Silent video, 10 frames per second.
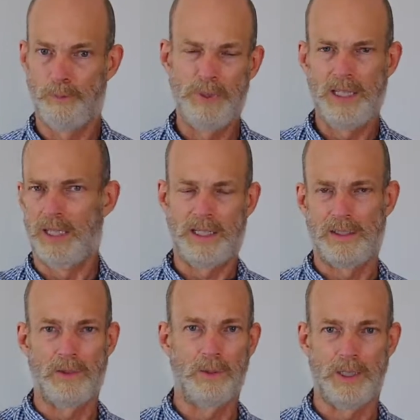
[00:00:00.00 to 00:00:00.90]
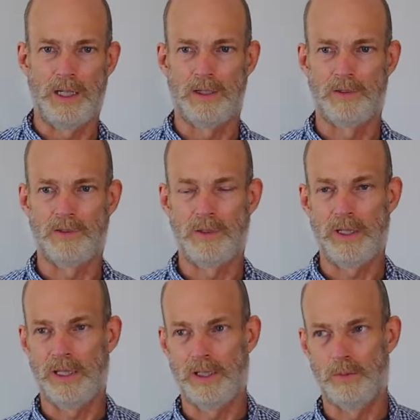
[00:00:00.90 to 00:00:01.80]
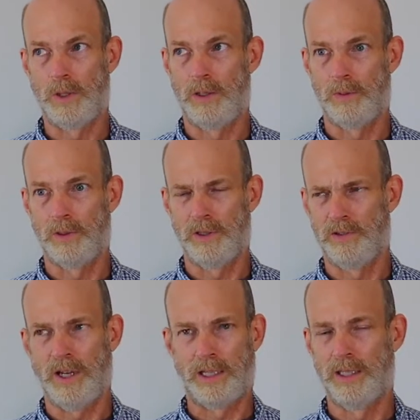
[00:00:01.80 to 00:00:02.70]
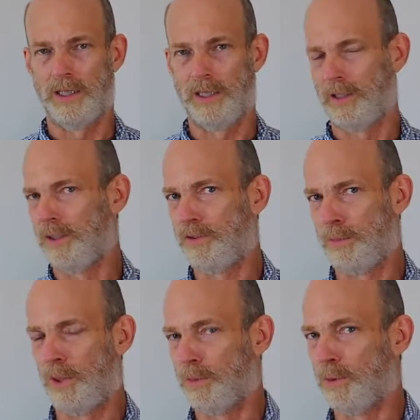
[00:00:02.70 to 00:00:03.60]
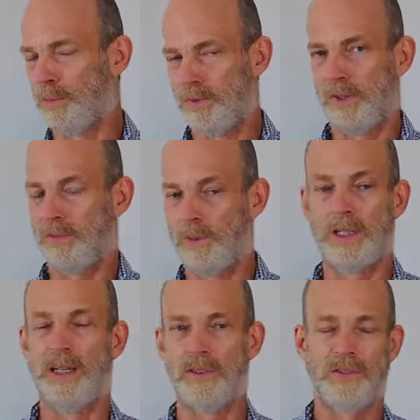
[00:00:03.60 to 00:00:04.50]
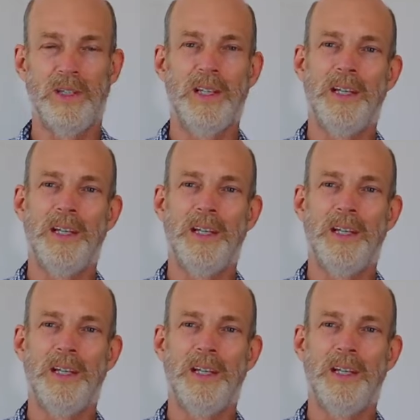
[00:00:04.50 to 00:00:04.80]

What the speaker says: be like everyone else while we're exactly like a small group of everyone else.